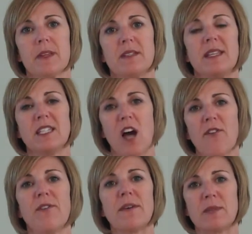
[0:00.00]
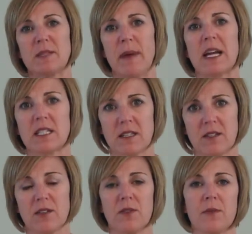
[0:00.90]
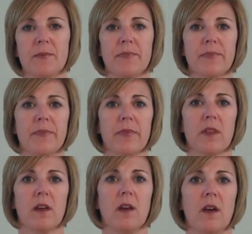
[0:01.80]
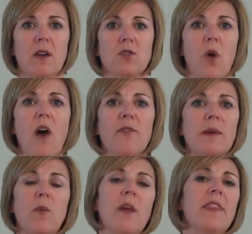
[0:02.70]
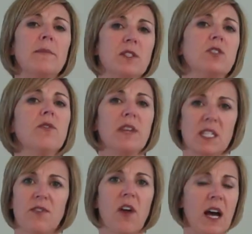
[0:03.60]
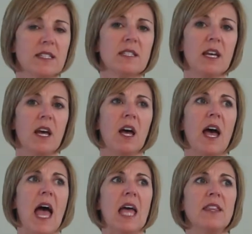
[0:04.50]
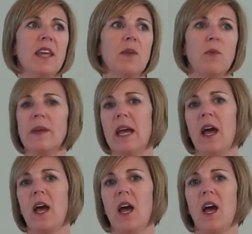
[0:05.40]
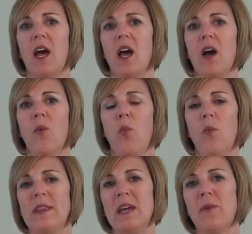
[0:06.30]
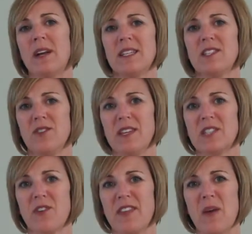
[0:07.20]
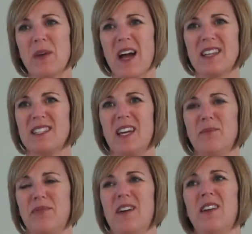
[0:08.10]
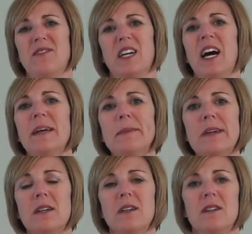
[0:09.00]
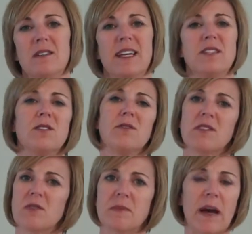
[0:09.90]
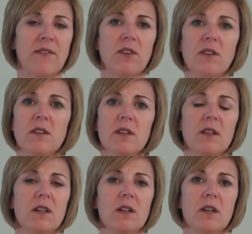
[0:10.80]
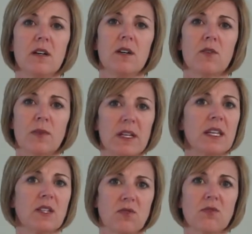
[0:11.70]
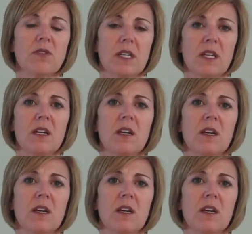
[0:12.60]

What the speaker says: See, that's offering respect too. So often we want them to do things for us, and then when they want us to do things for them, we kind of say, I don't have time. That's so disrespectful. Really and truly.